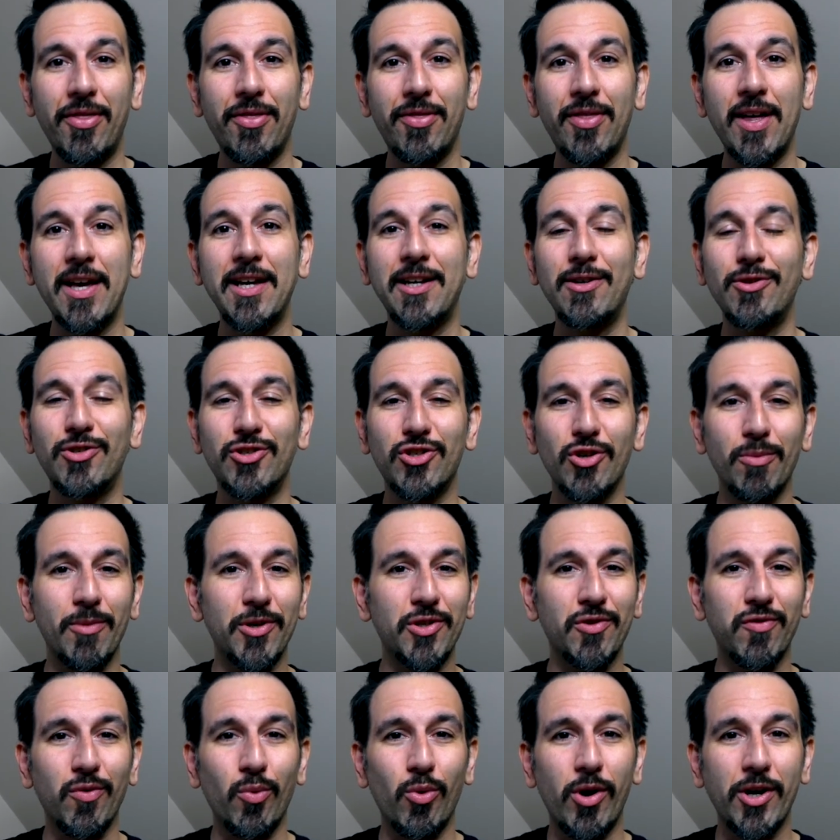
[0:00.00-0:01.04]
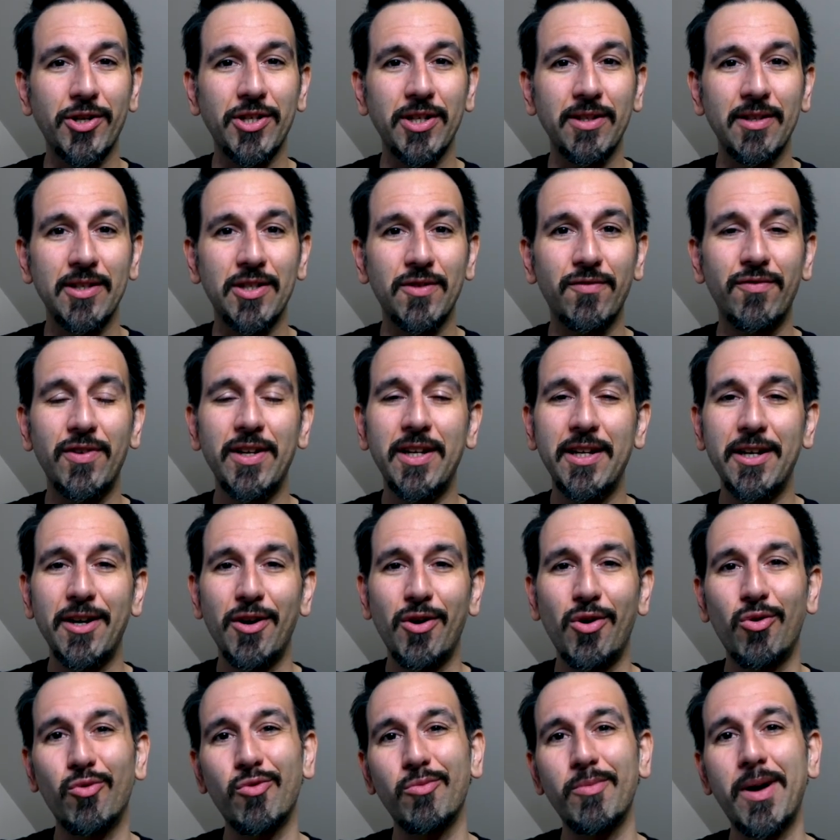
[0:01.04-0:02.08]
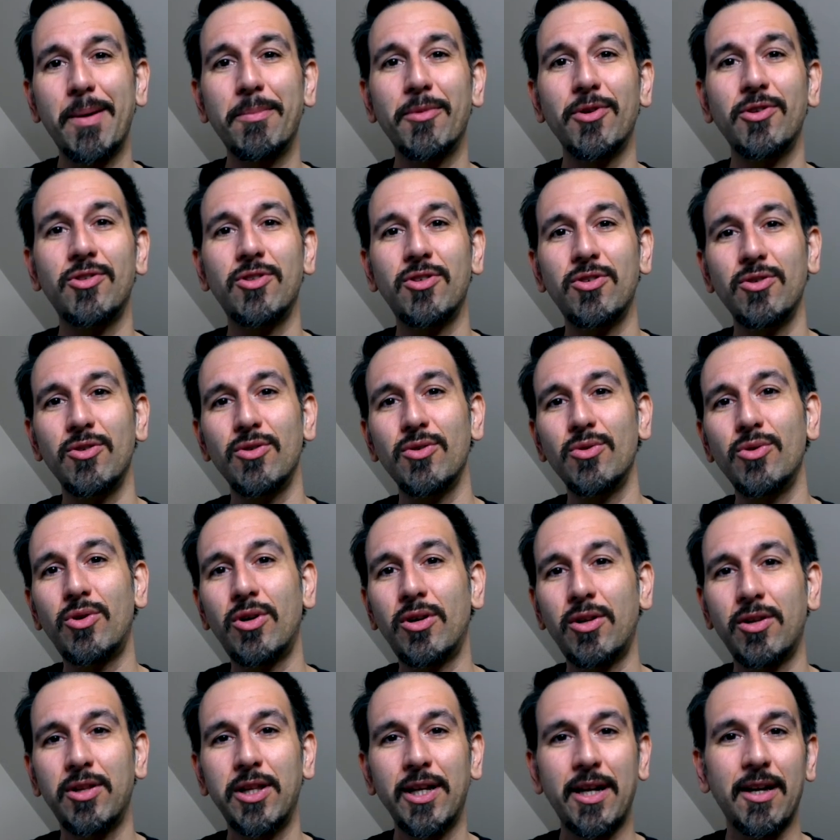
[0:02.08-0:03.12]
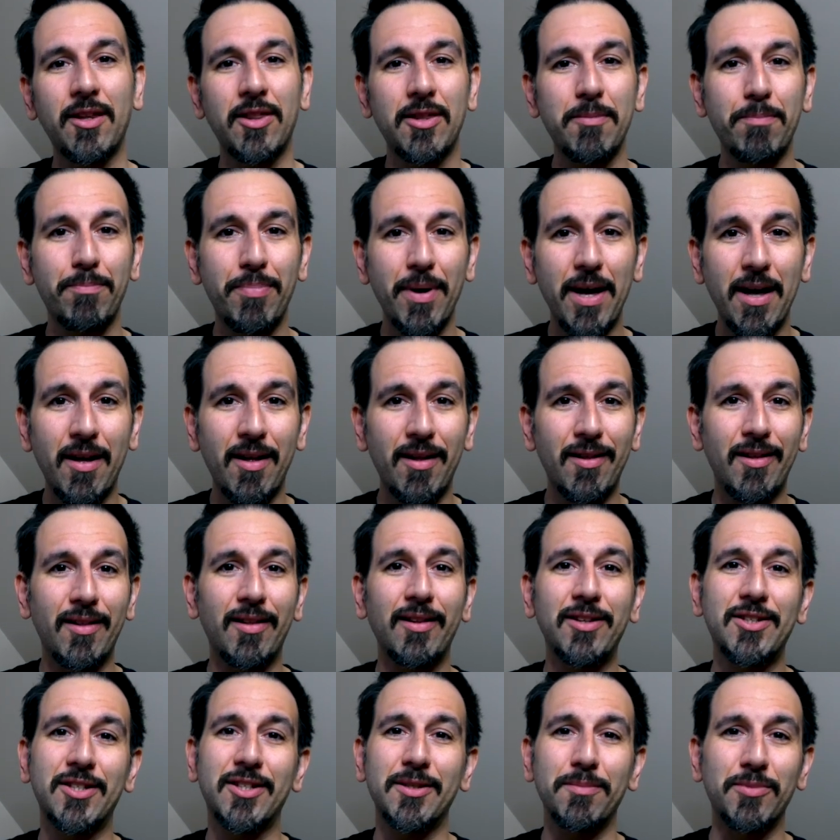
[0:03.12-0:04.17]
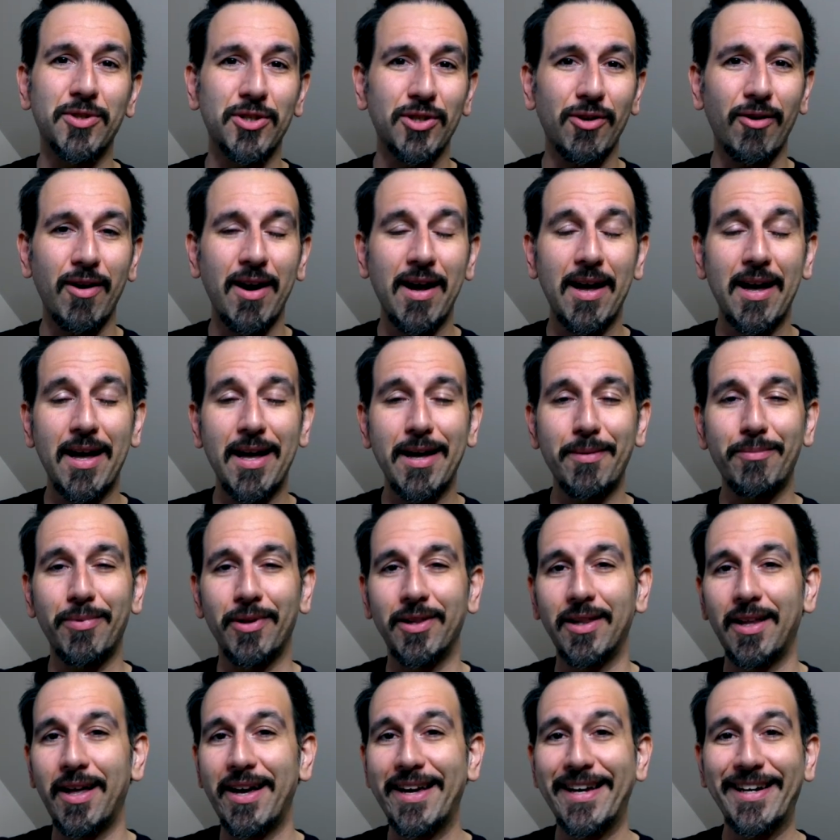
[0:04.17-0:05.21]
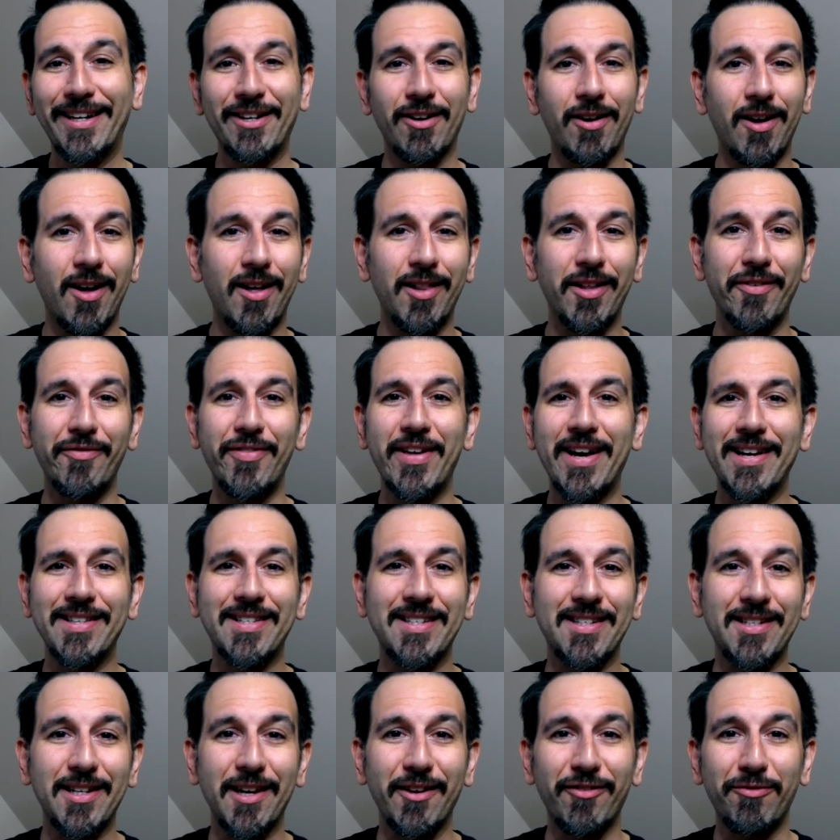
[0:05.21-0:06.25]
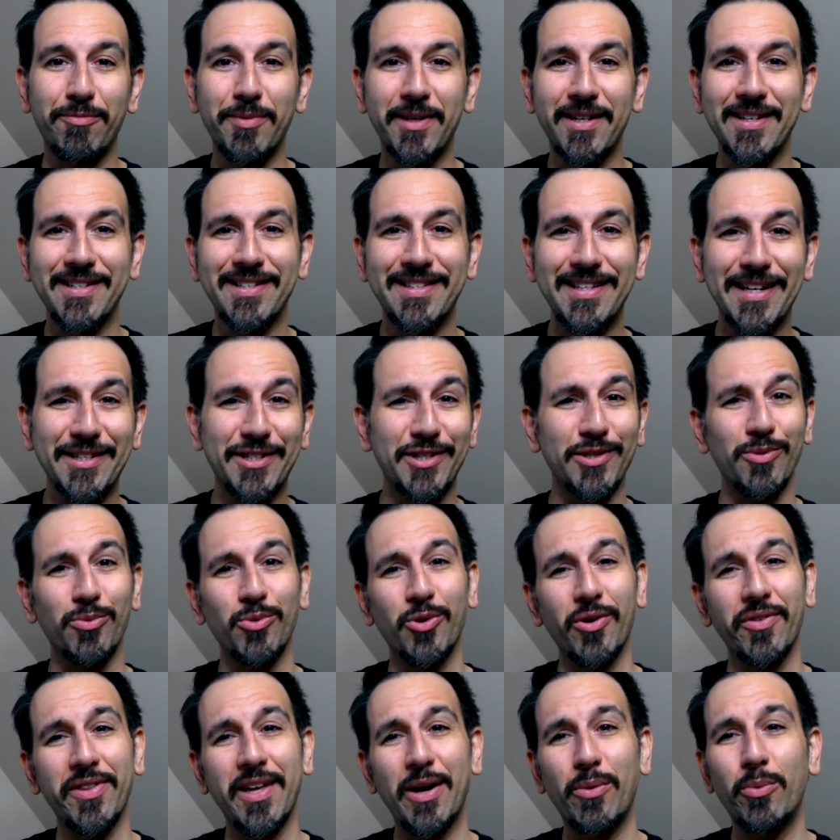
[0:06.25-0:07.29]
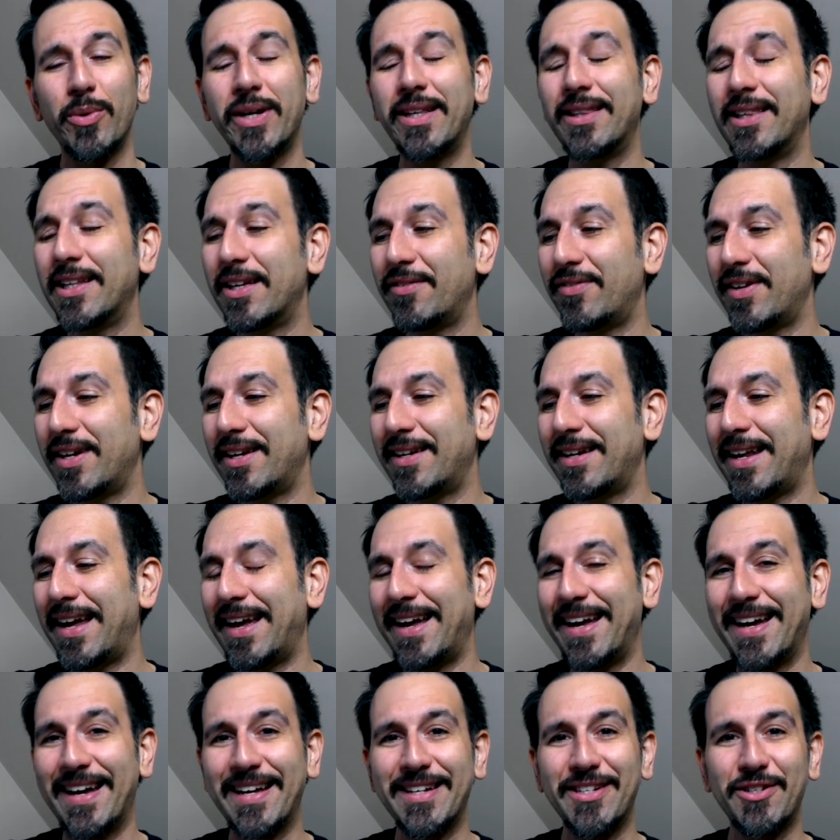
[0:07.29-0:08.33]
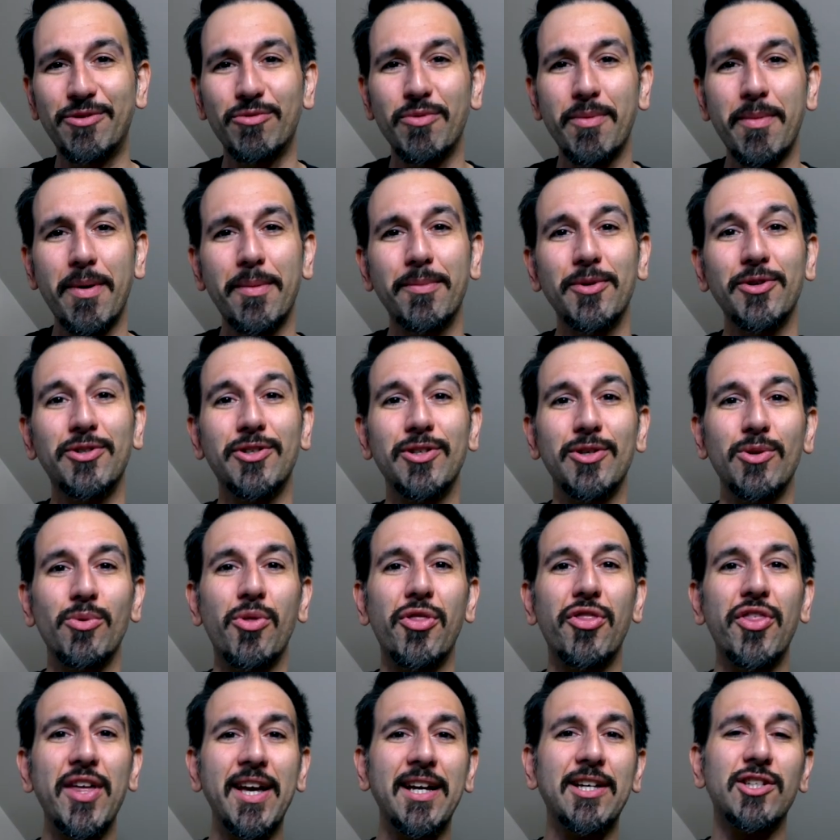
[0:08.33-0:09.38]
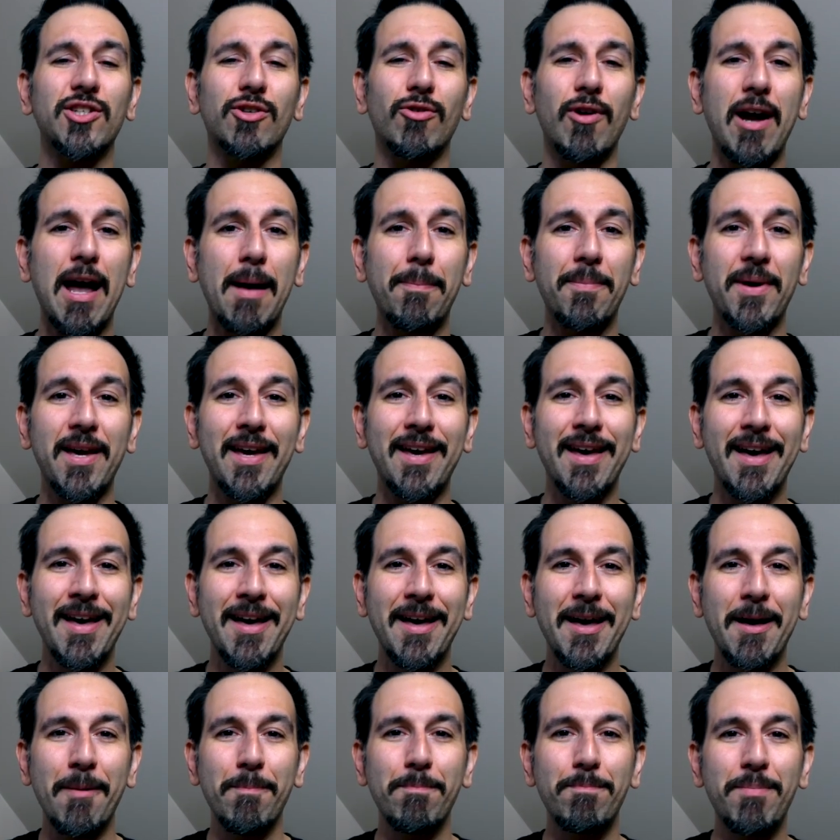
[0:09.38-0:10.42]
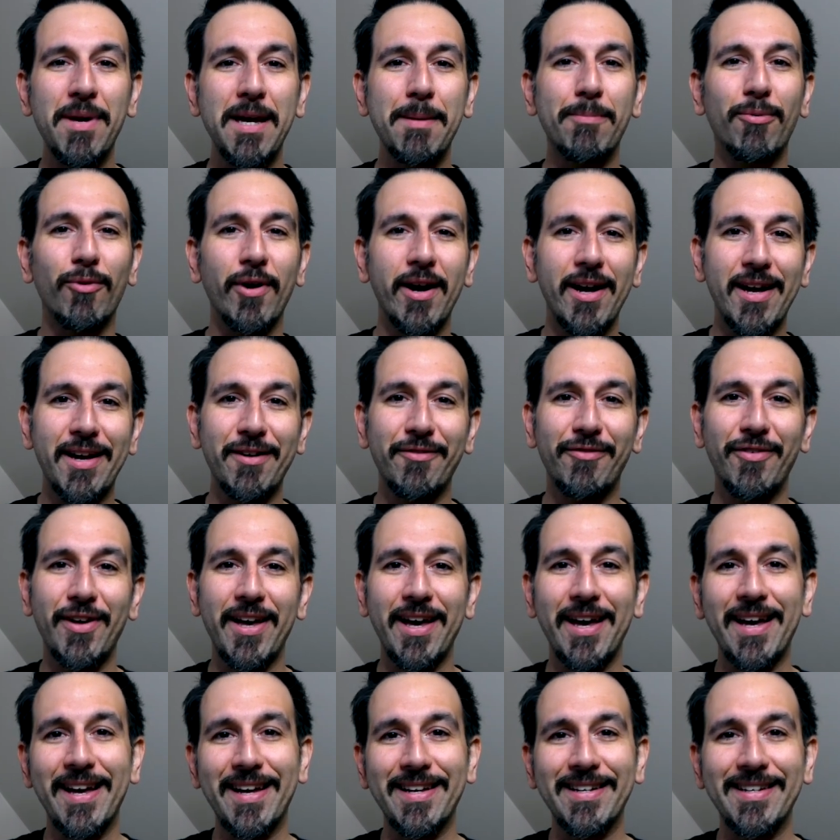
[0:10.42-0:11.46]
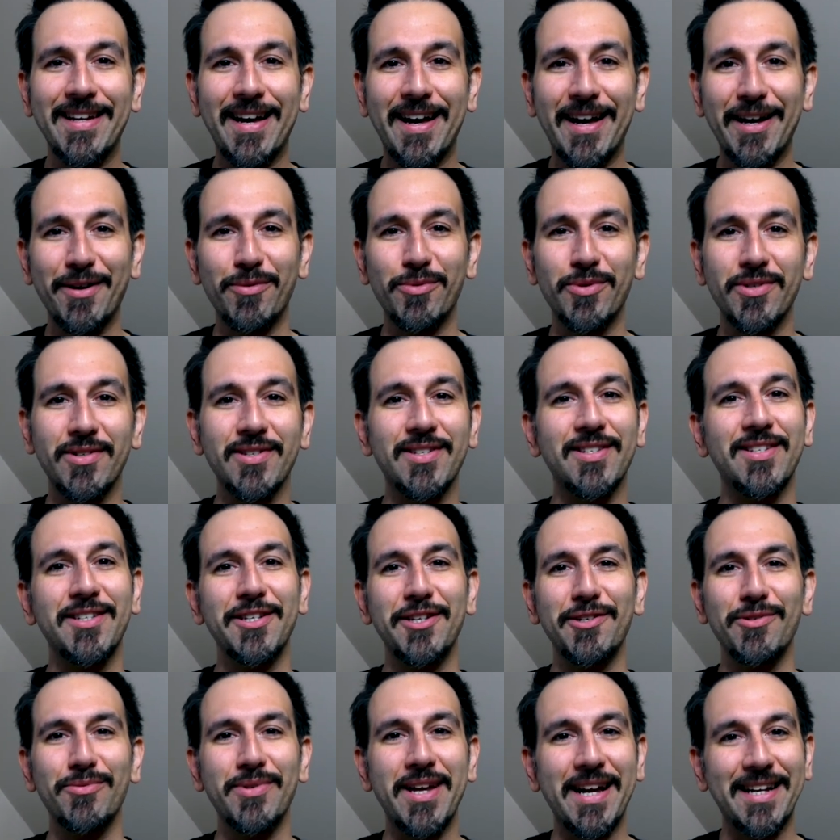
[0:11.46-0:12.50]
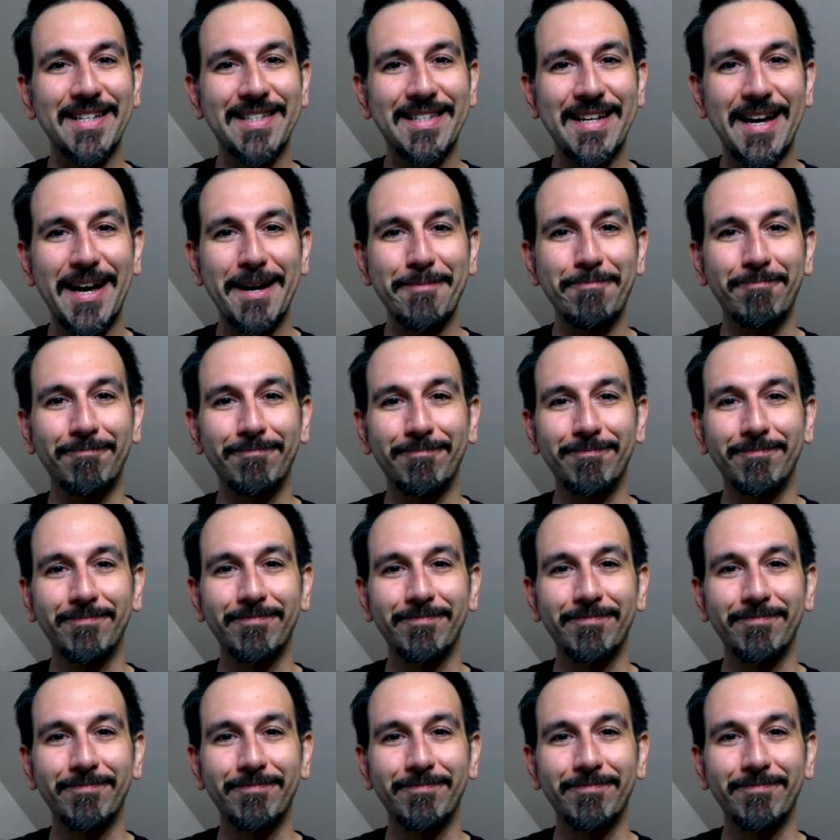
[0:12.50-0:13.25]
Thank you so much for watching this video. Remember to click the bell, subscribe, like, all of that stuff, because that's the world that we live in. And remember to think scrappy, be brave, and I will see you next time.